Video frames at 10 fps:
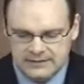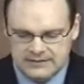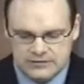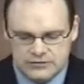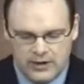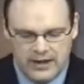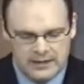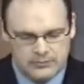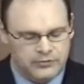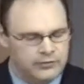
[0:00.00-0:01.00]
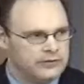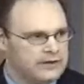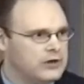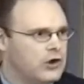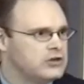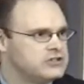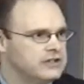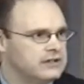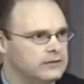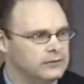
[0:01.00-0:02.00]
It's a triumph over
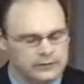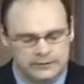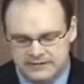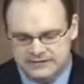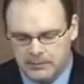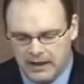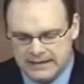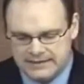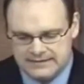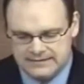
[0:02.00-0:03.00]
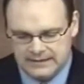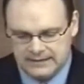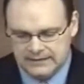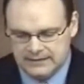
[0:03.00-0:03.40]
inertia or despondency.